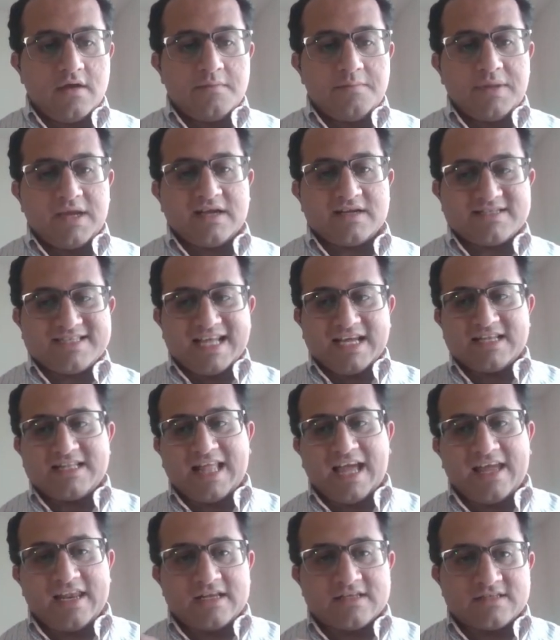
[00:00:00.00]
because
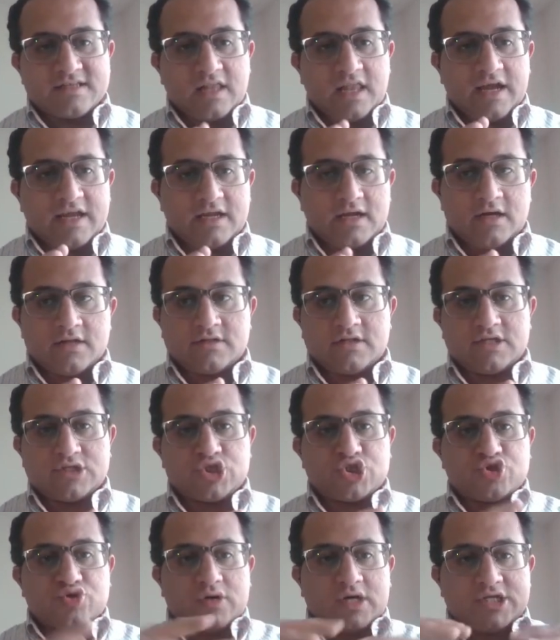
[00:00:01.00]
that is like the
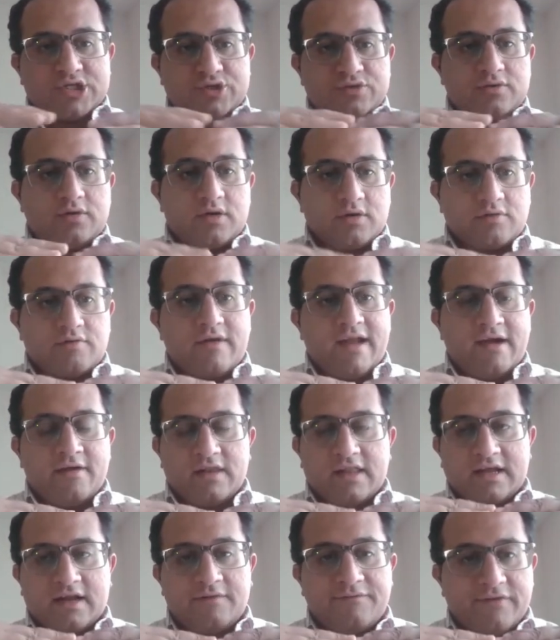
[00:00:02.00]
structural
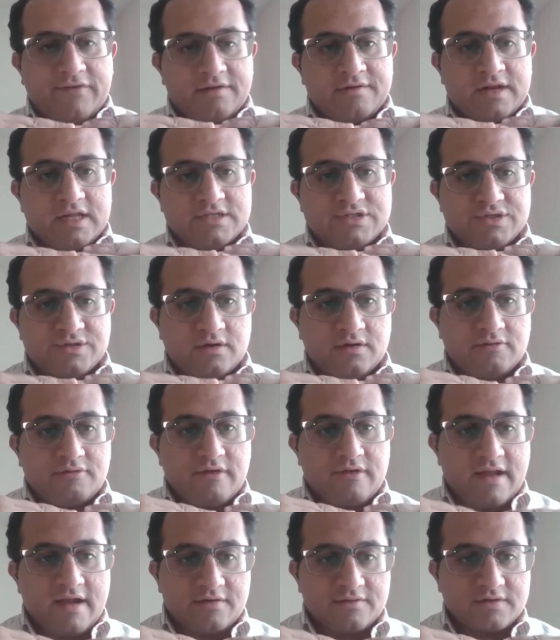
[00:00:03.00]
ground, like a foundational
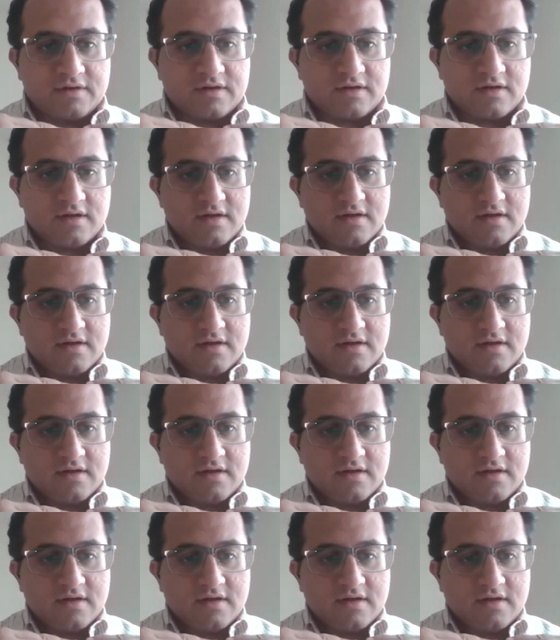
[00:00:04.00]
ground